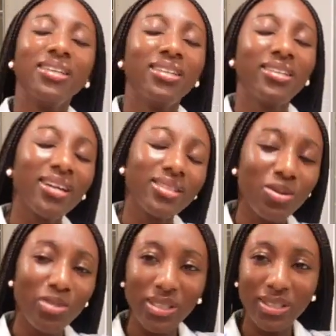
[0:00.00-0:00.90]
Not so
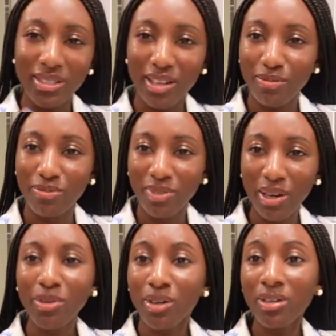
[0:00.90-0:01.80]
much because
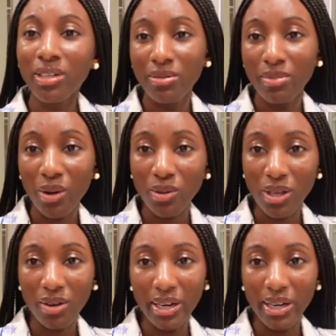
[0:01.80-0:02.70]
I'm currently in my
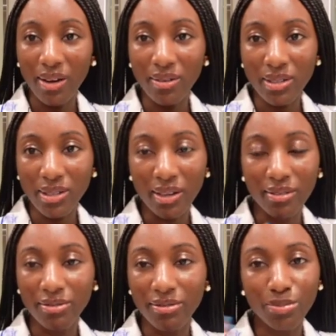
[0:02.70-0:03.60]
hotel right now because
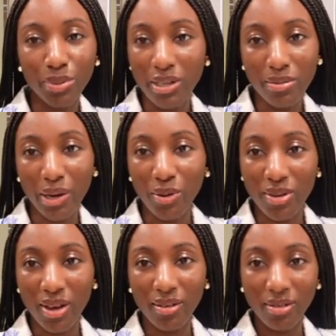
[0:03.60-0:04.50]
I've been in my
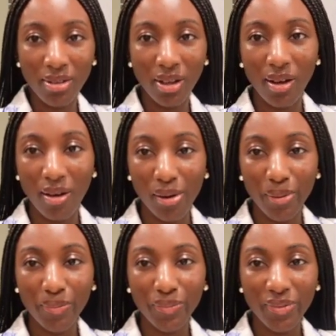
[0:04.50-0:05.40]

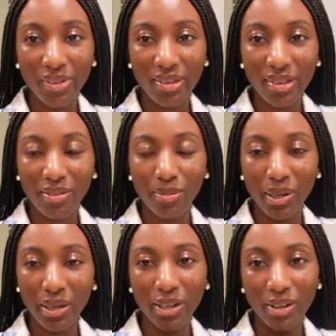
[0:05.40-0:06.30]
hotel since I've
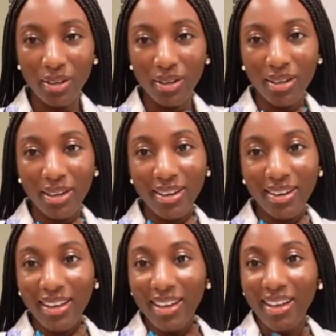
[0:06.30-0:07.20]
been here, and
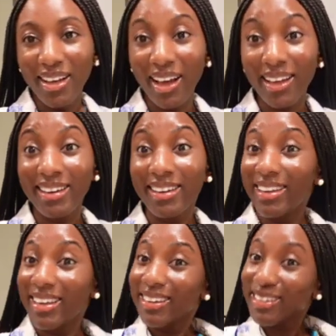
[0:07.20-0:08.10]
I
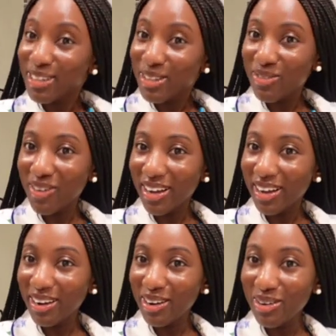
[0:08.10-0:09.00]
did just
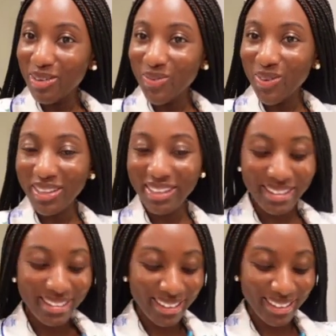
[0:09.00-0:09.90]
find a new
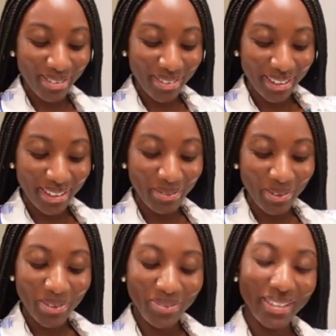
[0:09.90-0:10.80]
place. I did find an
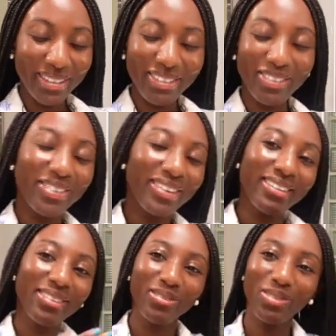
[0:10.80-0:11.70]
apartment
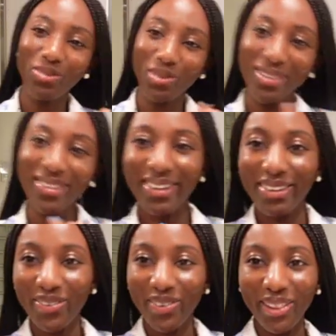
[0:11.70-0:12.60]
yesterday, so I'm super
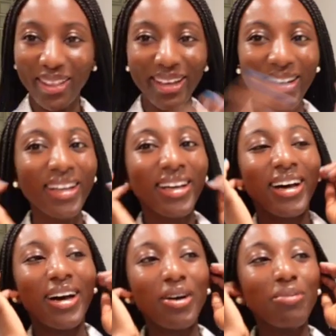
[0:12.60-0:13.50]
excited about that.
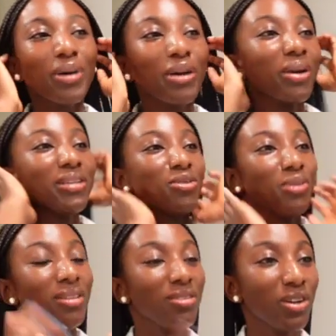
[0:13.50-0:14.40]
But
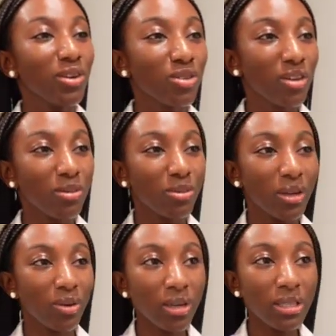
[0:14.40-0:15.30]
this video is going to be
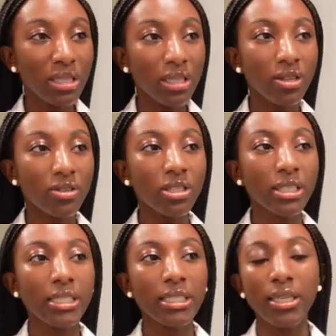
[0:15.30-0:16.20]
a quick skincare
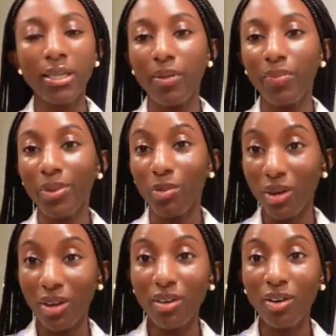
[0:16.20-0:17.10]
routine. We're
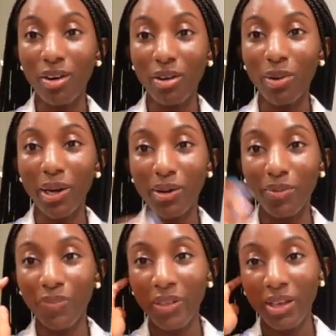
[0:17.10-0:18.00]
going to talk
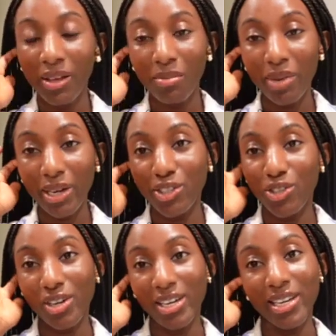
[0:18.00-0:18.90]
about my
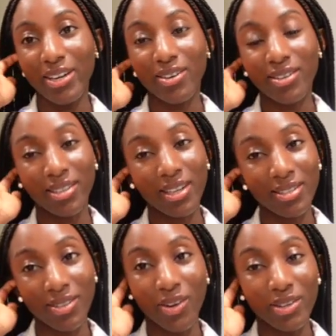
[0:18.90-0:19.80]
journey here because that's
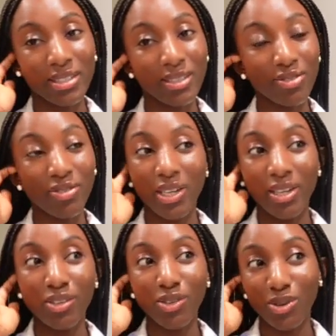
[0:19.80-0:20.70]
honestly a
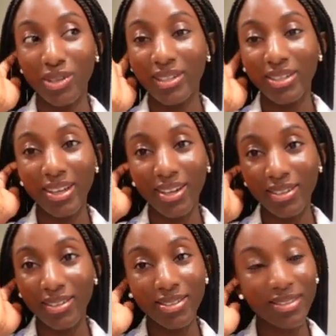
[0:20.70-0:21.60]
freaking story to
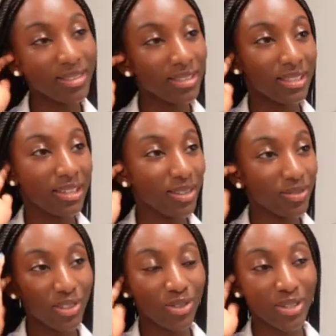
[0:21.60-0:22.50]
tell. It's a hell of
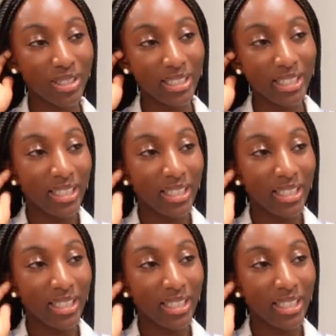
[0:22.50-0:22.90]
a story.